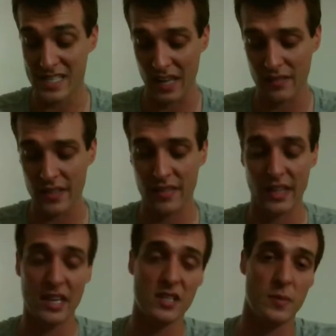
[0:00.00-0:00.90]
Safety
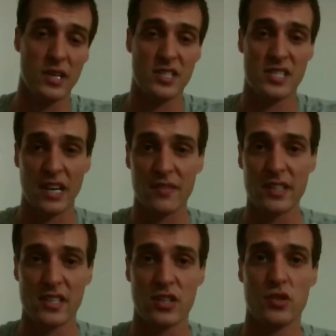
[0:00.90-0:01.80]
things, because
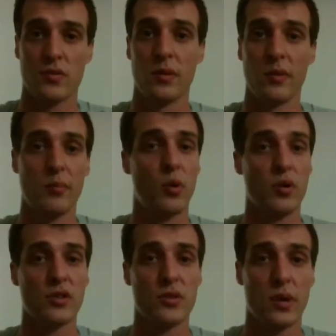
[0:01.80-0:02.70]
safety is extremely
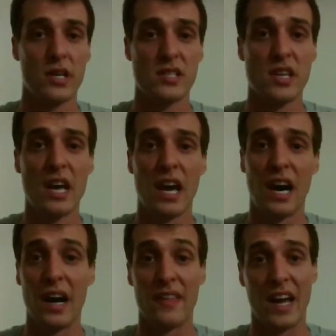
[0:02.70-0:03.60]
important to us,
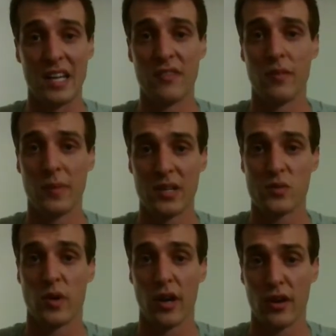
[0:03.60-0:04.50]
and that even
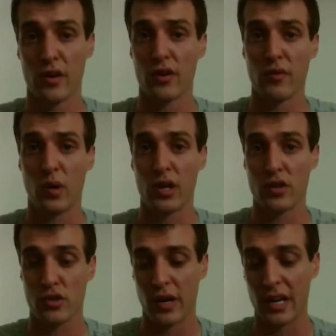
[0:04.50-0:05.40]
means while
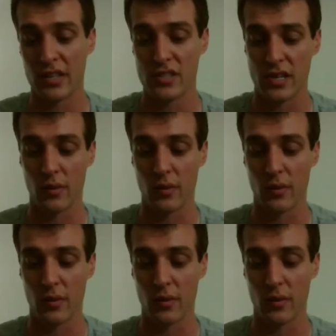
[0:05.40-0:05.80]
you're training.